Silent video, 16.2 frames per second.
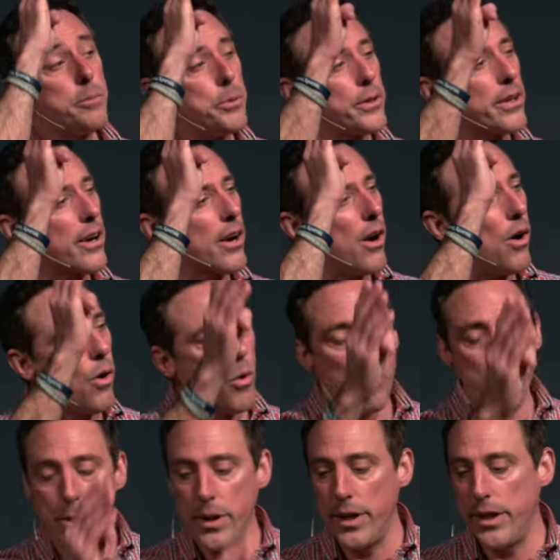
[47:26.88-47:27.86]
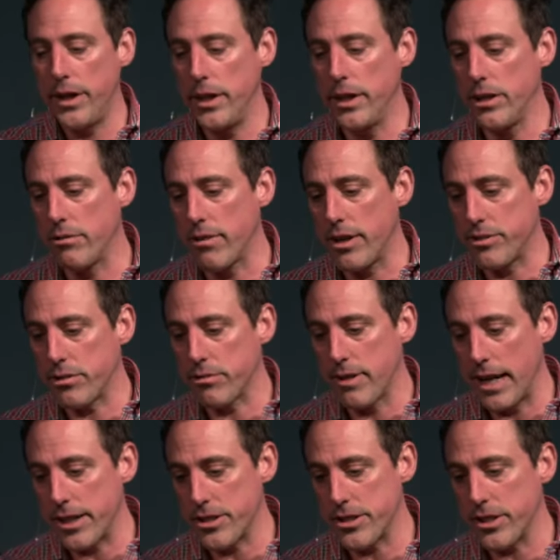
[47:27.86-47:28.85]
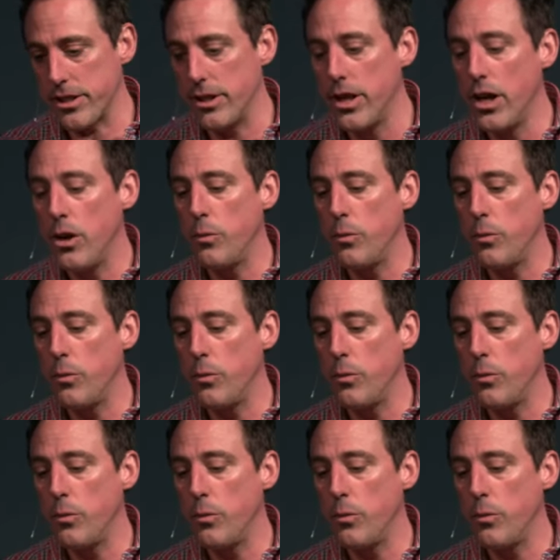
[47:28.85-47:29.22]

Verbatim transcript: put our hope in the resurrection.